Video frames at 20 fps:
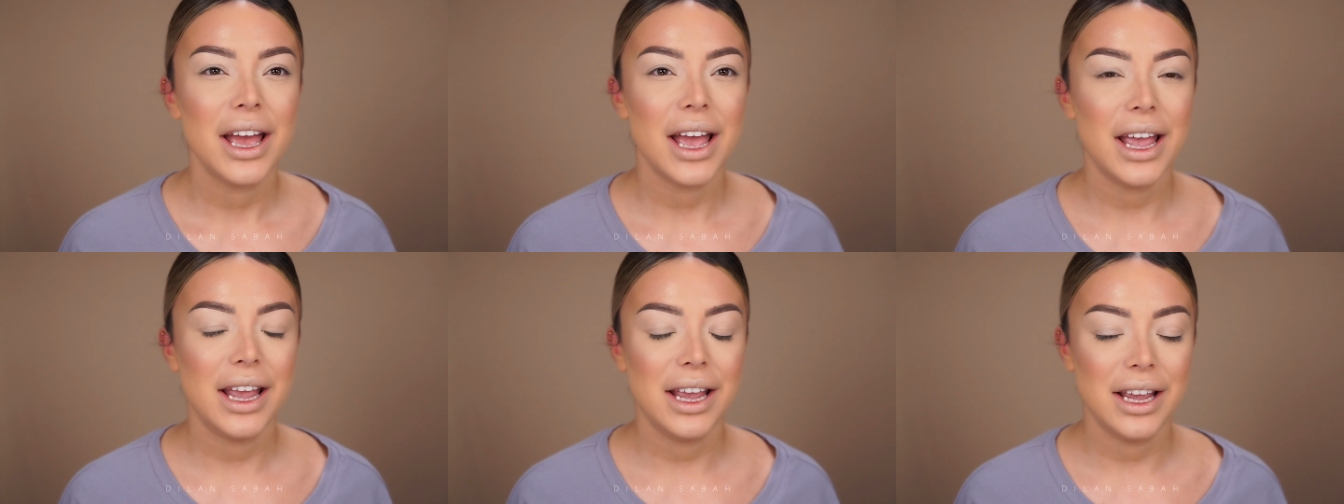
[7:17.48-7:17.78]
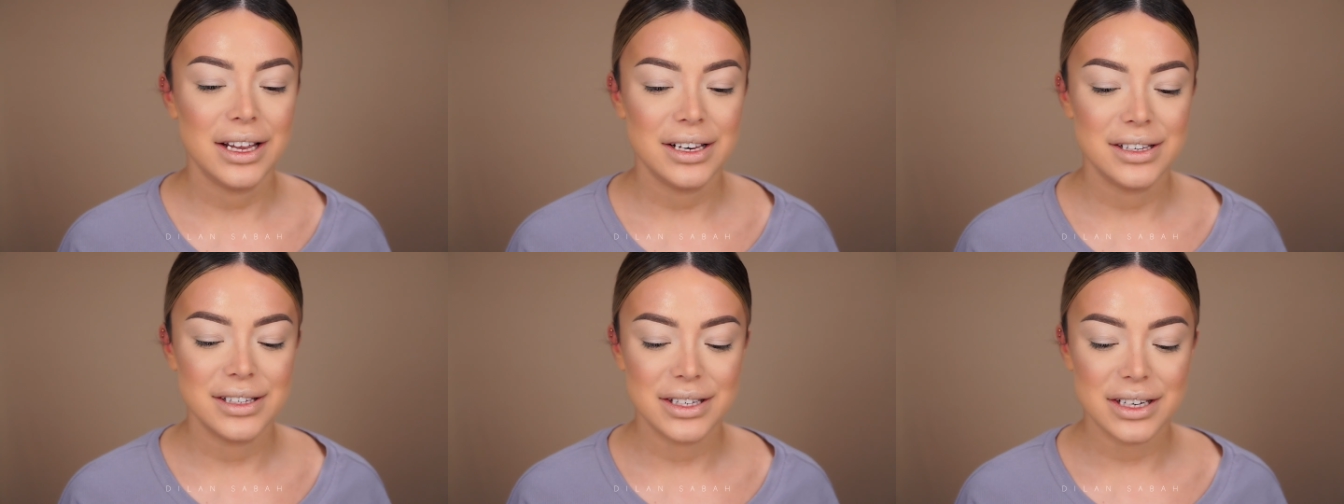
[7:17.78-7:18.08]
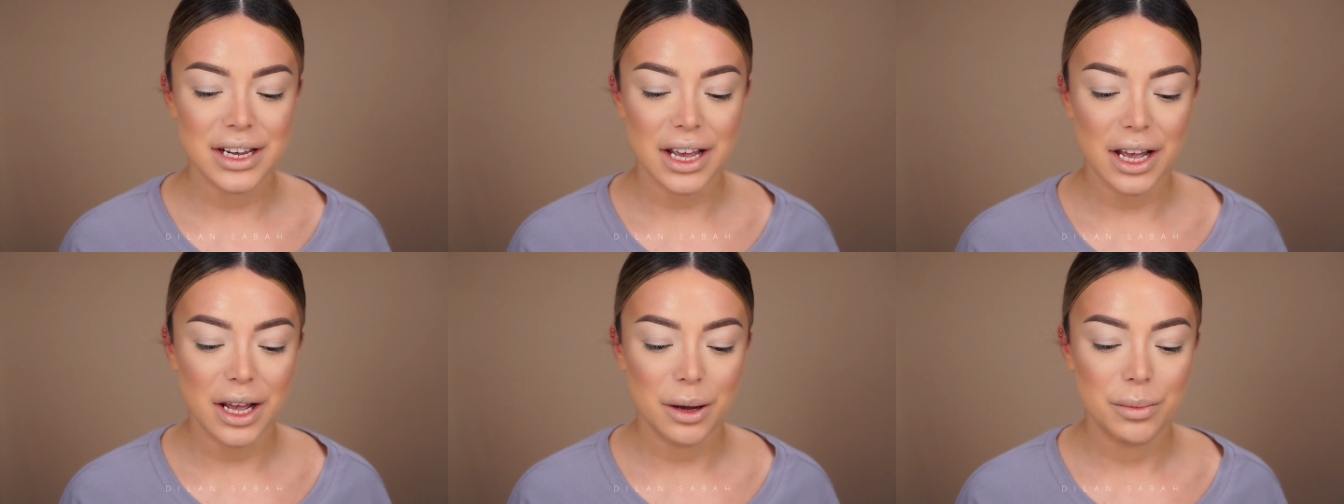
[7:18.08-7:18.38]
And
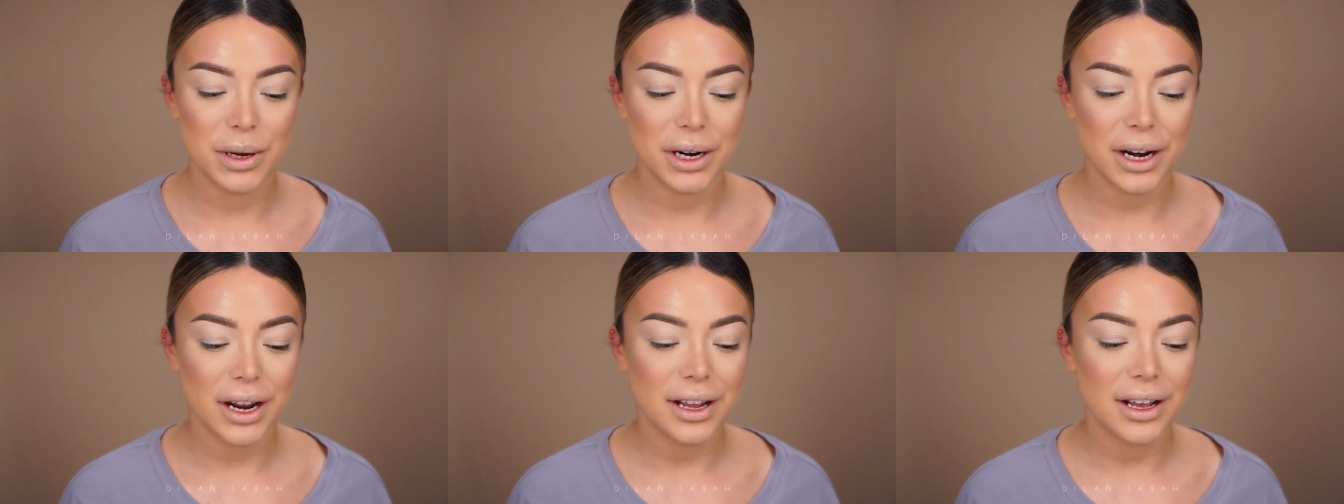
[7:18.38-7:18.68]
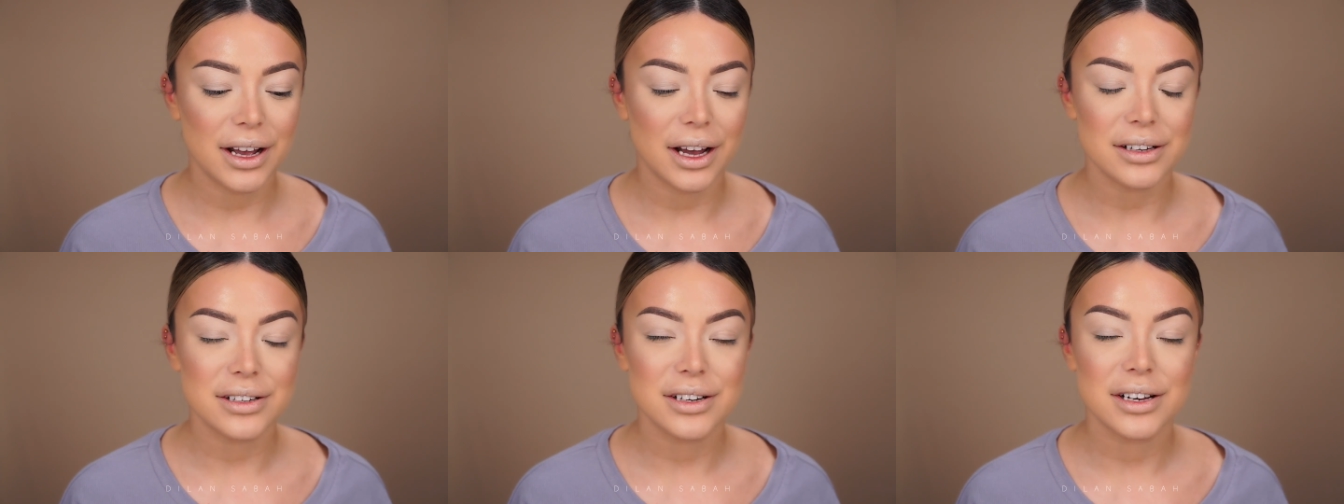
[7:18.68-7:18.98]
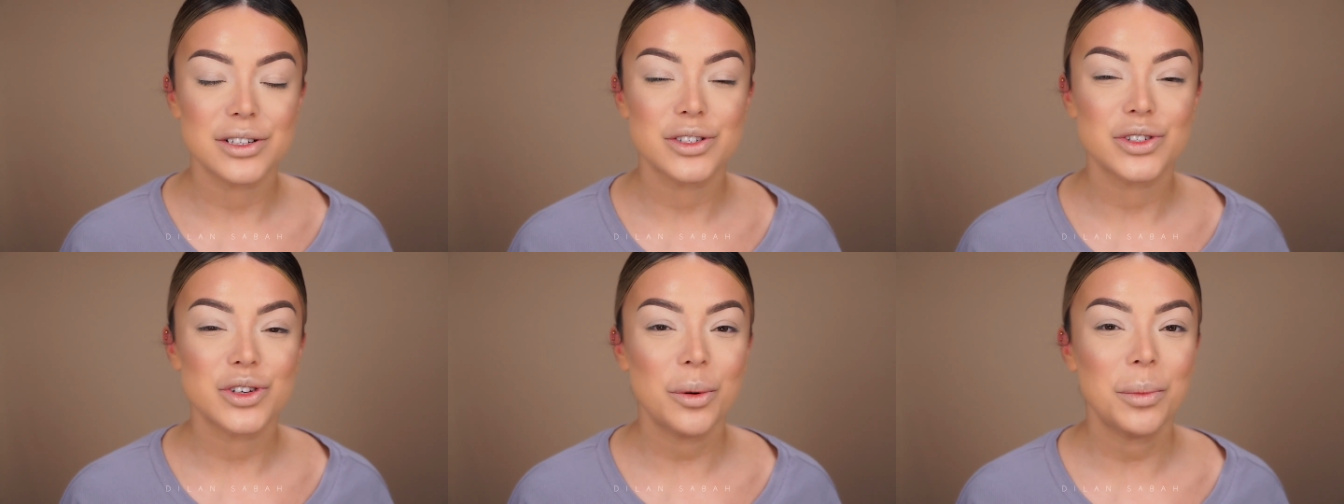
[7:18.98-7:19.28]
but I got
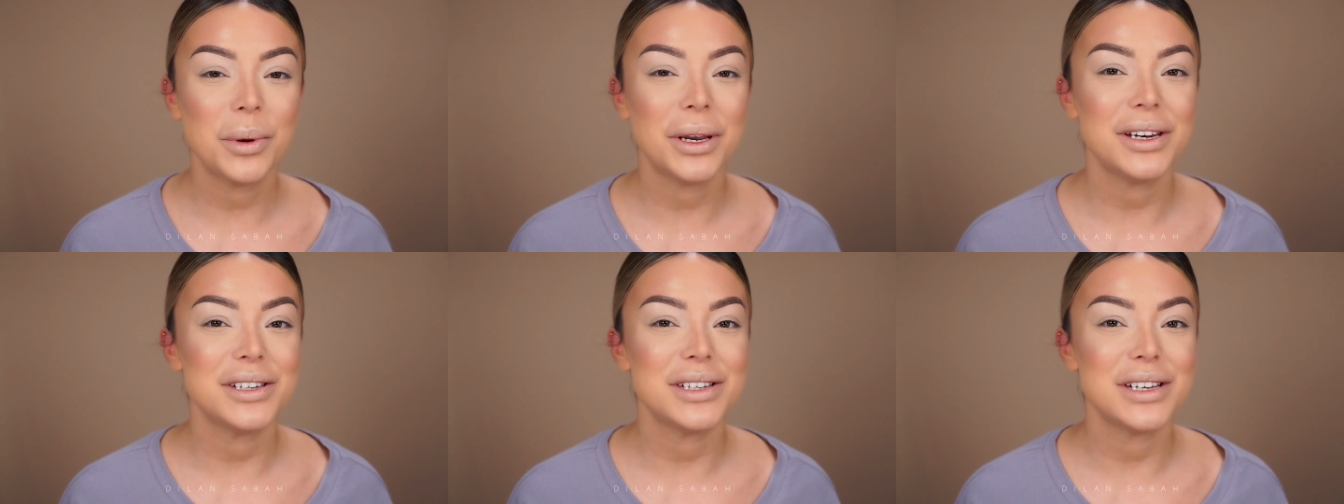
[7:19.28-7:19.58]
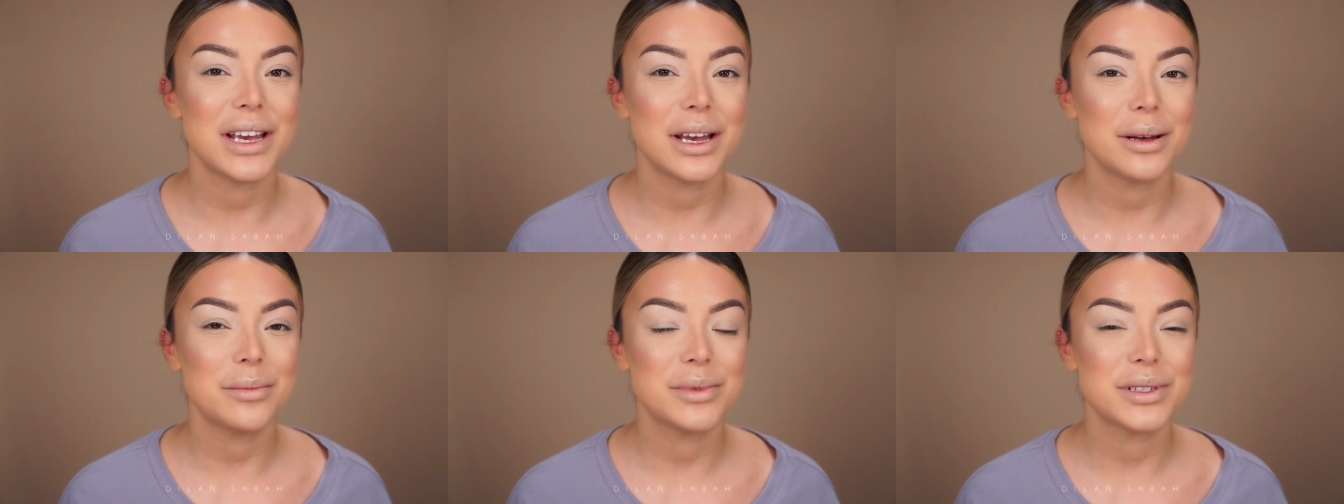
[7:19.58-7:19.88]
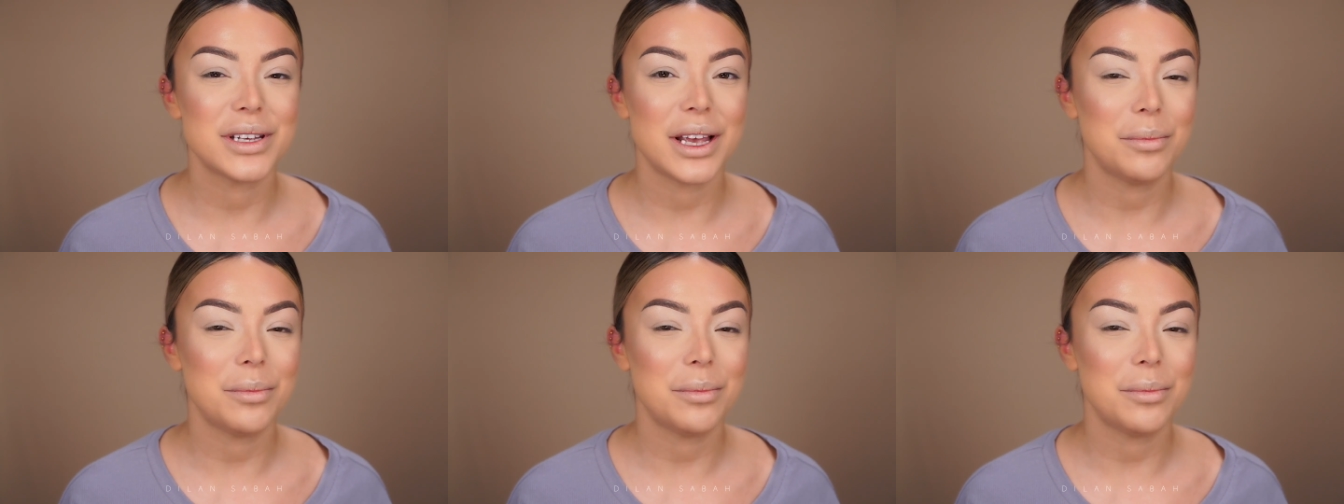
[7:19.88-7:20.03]
so many DMs